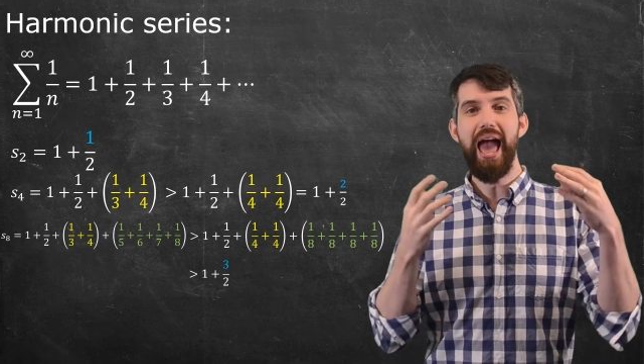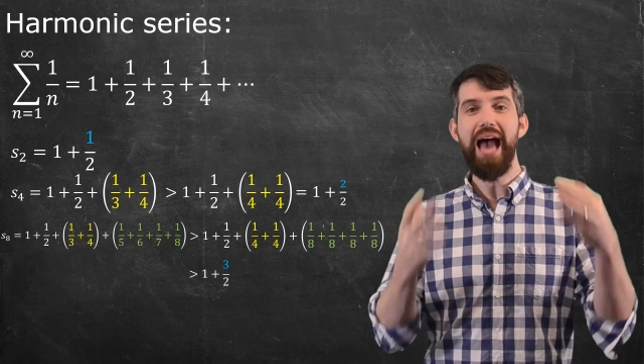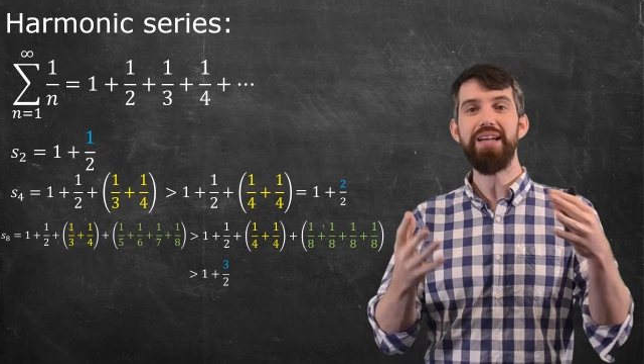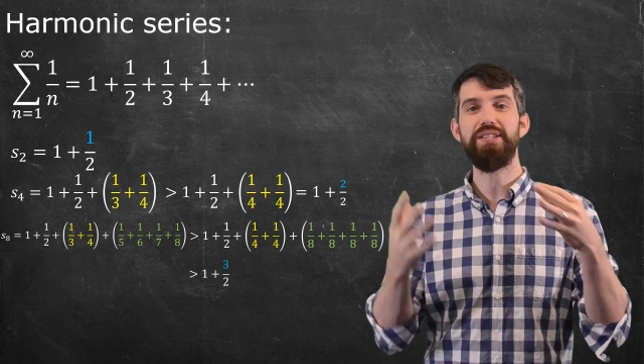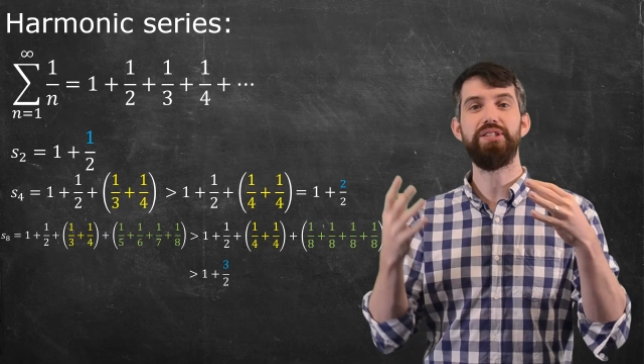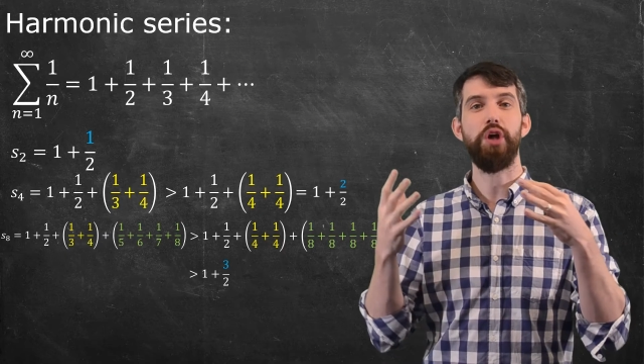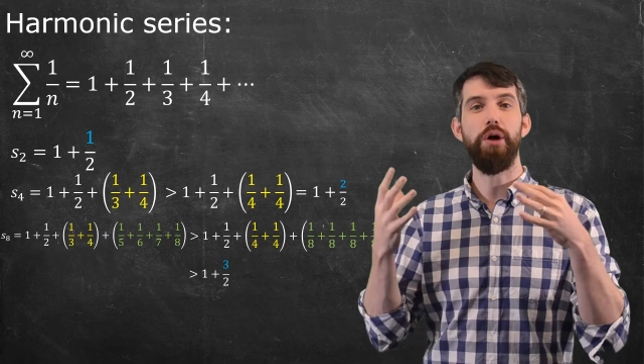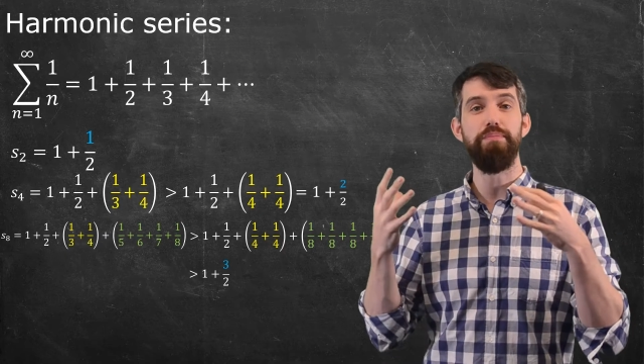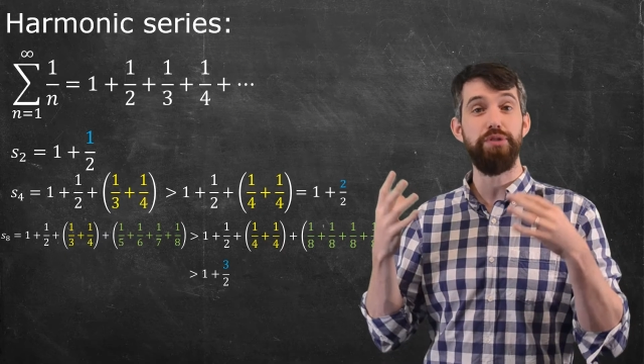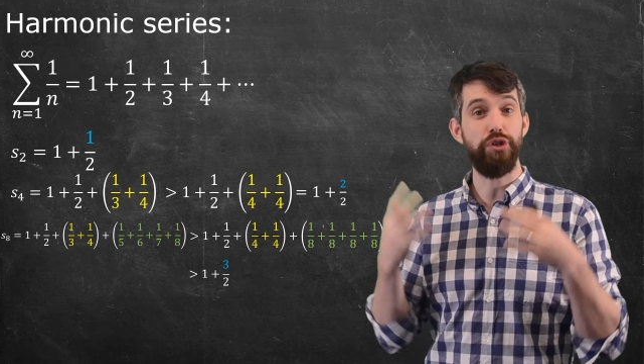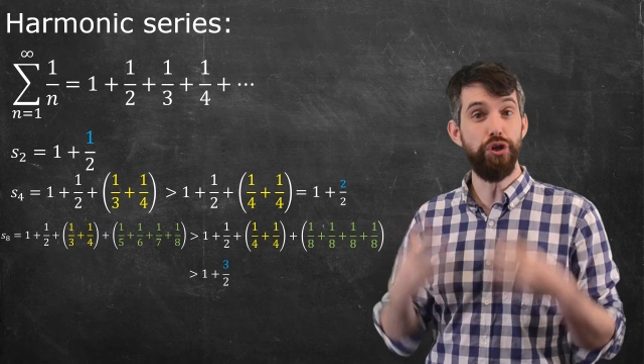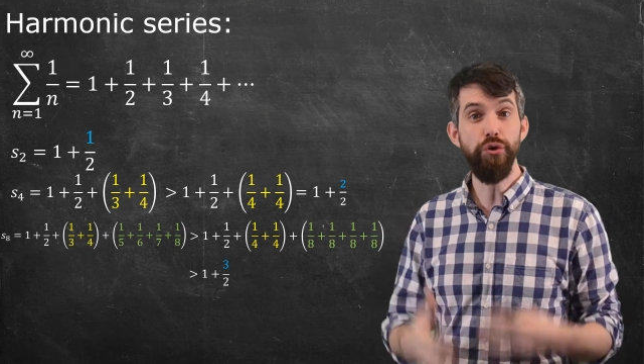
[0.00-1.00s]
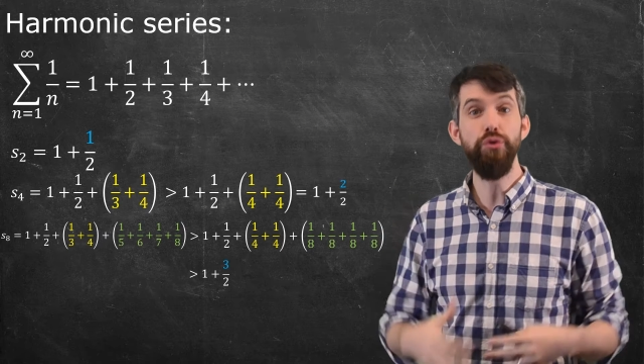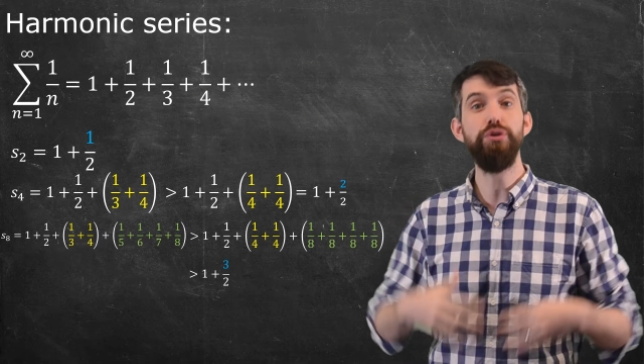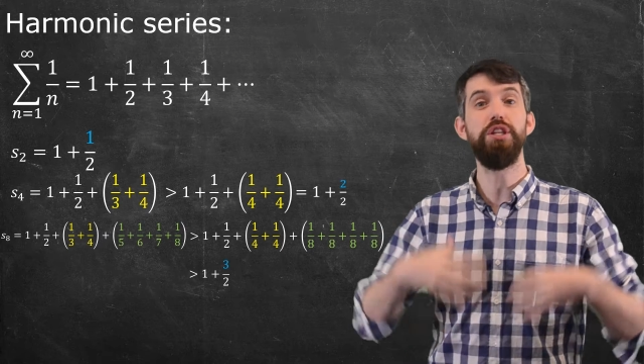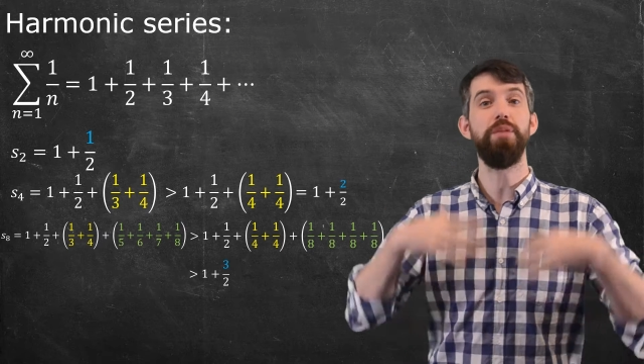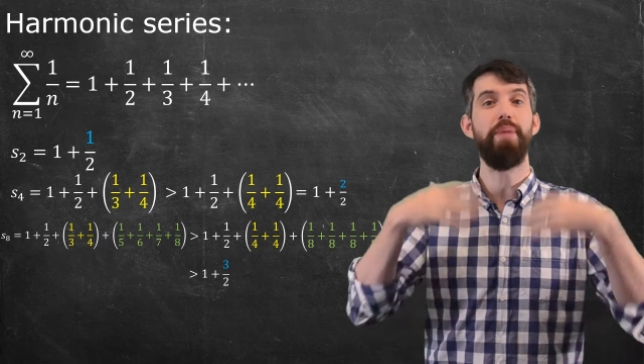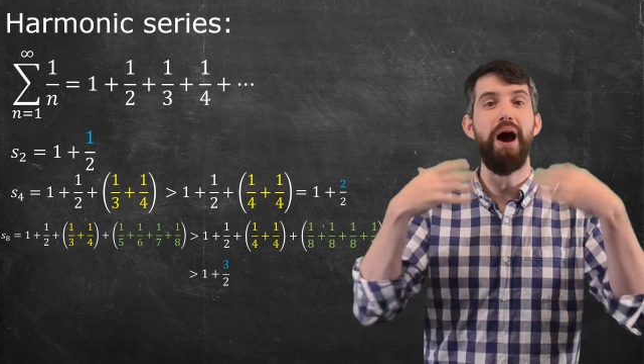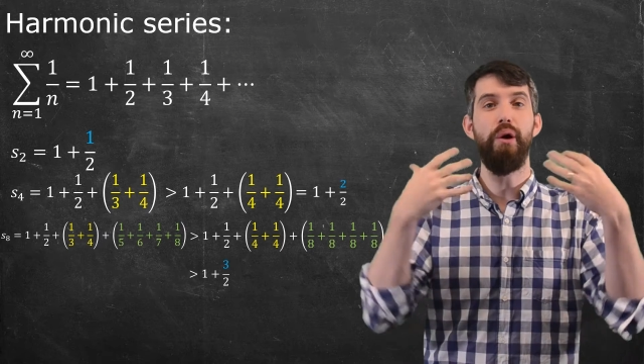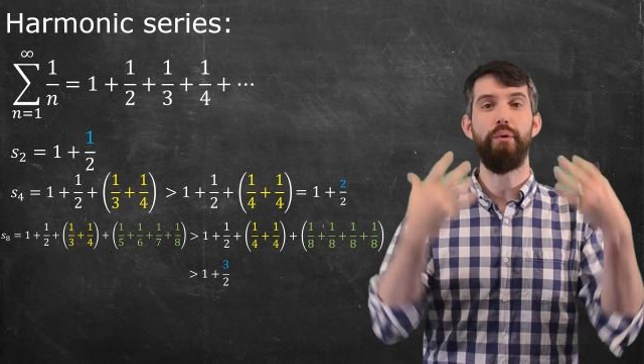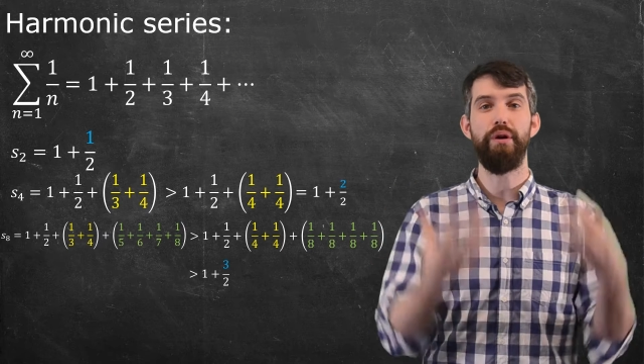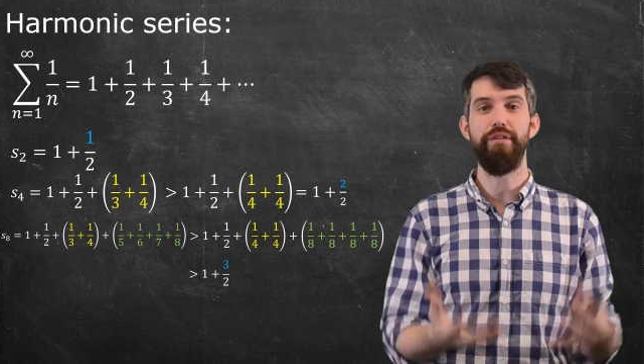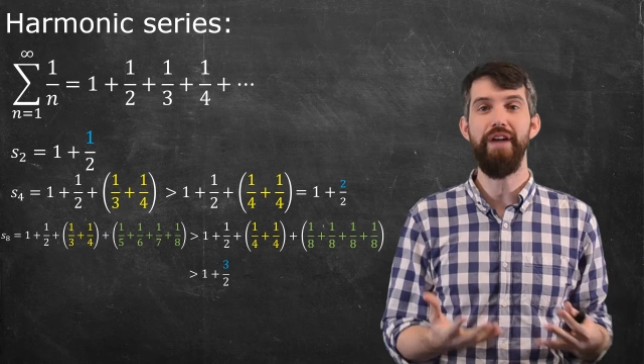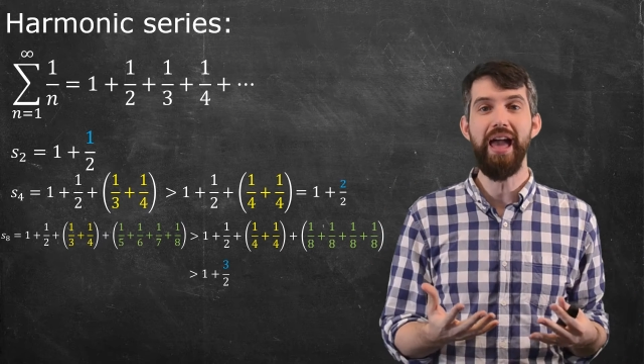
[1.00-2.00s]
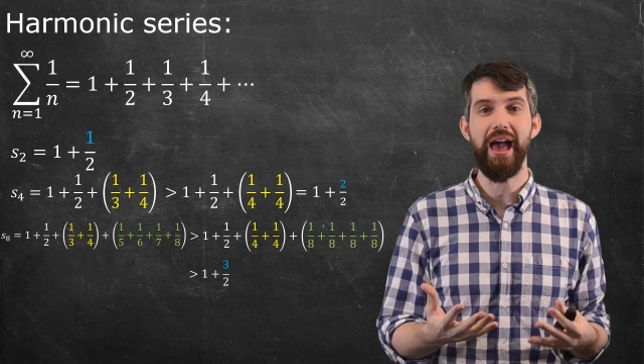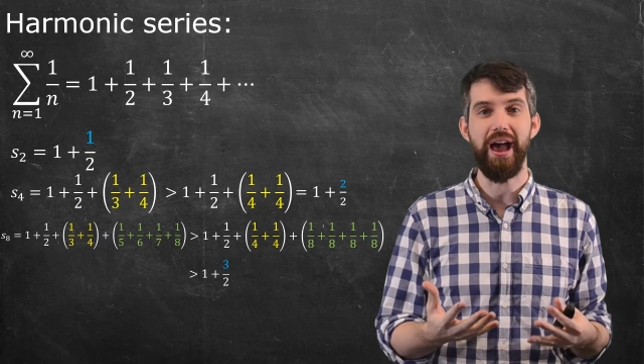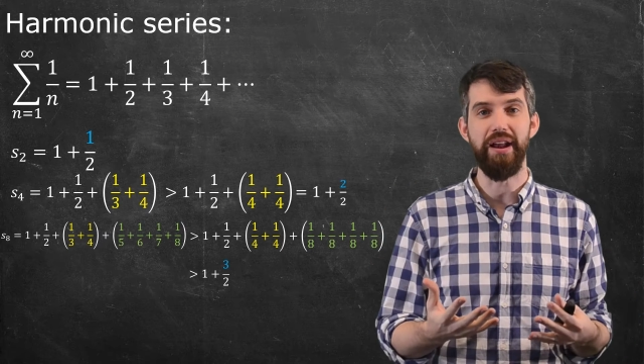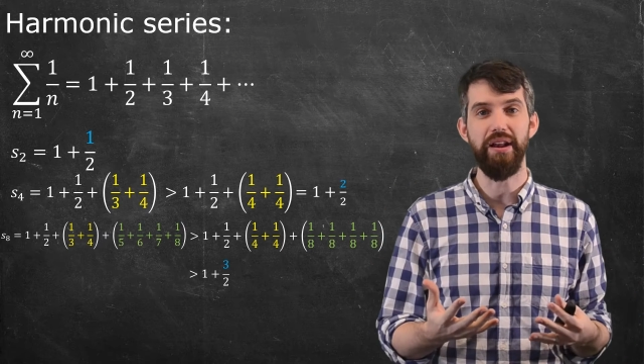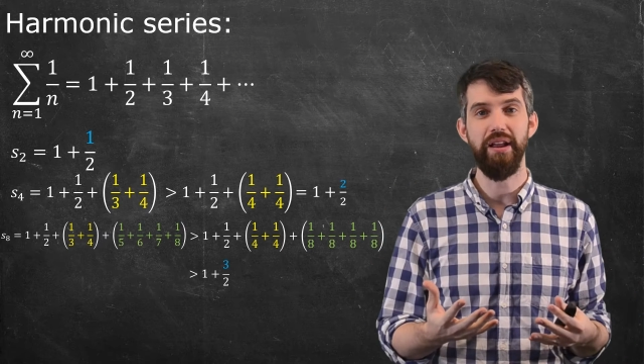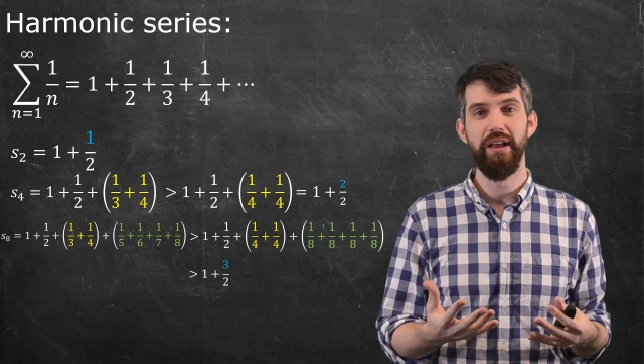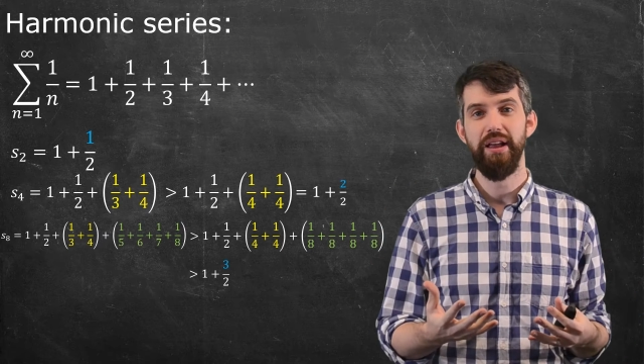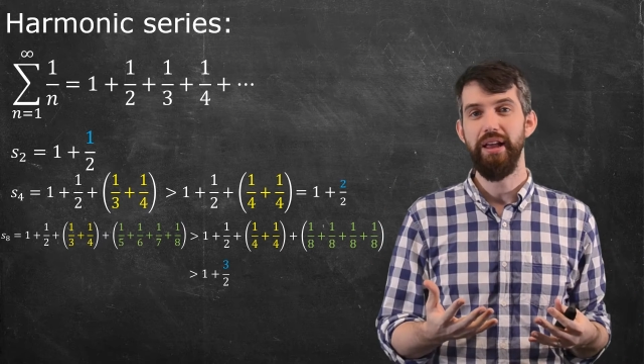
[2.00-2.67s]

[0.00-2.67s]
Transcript: s sub 2 to the power of n,